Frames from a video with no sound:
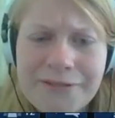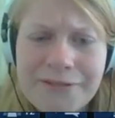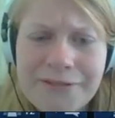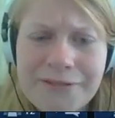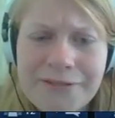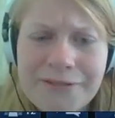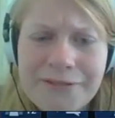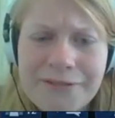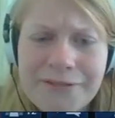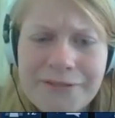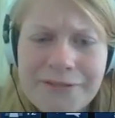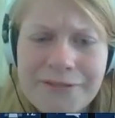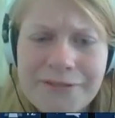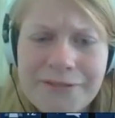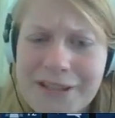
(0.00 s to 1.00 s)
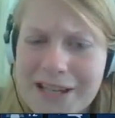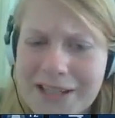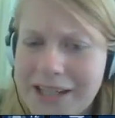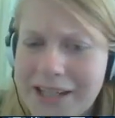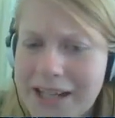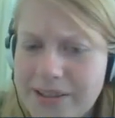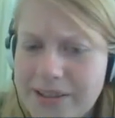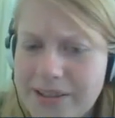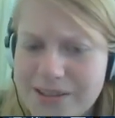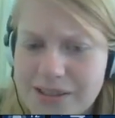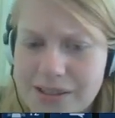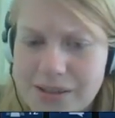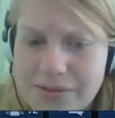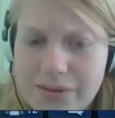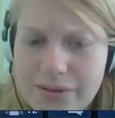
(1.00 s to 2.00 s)
So I don't know if that
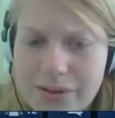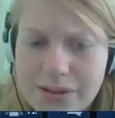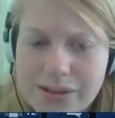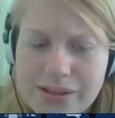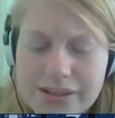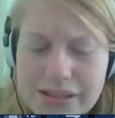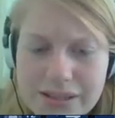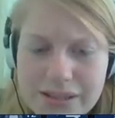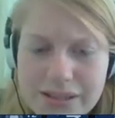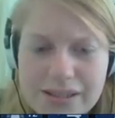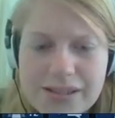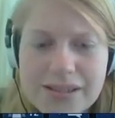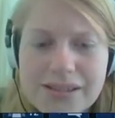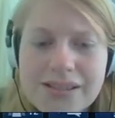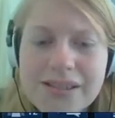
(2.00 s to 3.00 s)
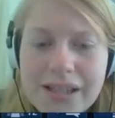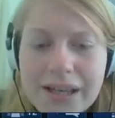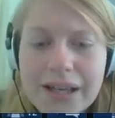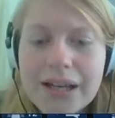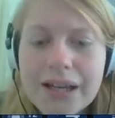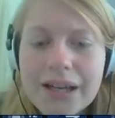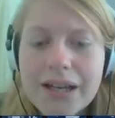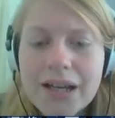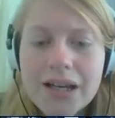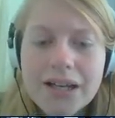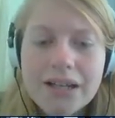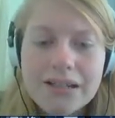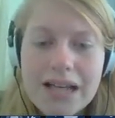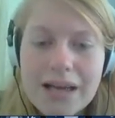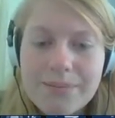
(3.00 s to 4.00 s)
counts as well because it doesn't say
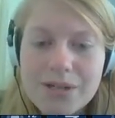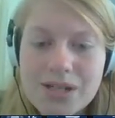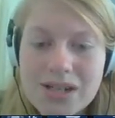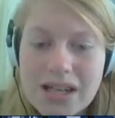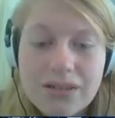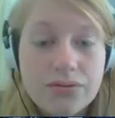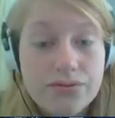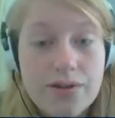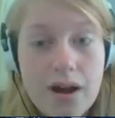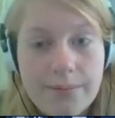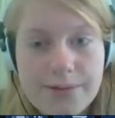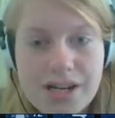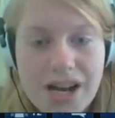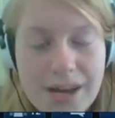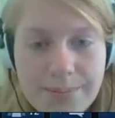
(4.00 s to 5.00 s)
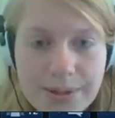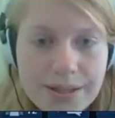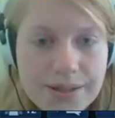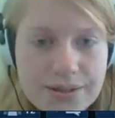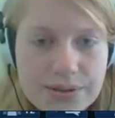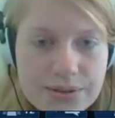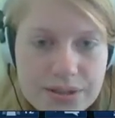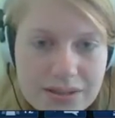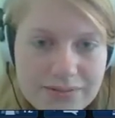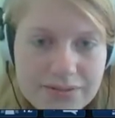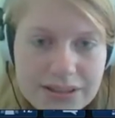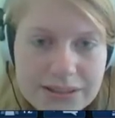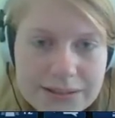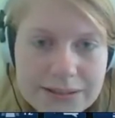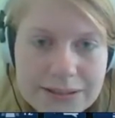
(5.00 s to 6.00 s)
damage taken from
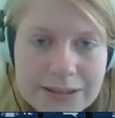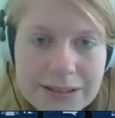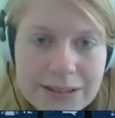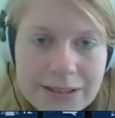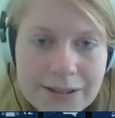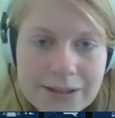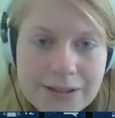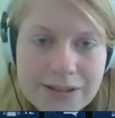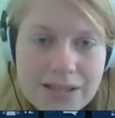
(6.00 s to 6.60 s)
champions or something.